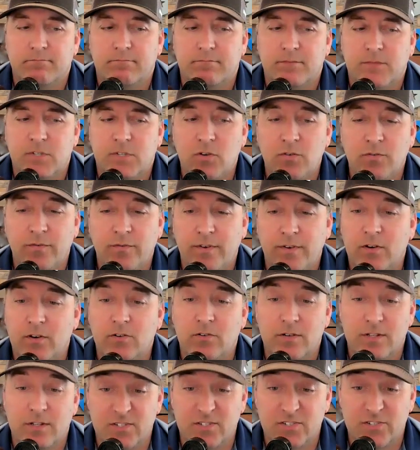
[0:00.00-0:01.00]
you
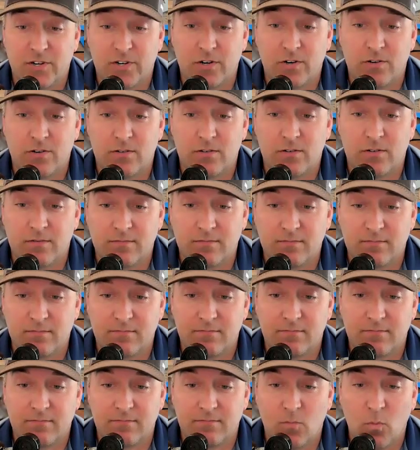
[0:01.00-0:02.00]
feel concerned.
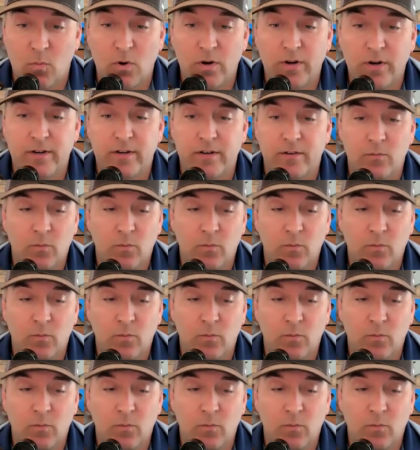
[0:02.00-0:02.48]
What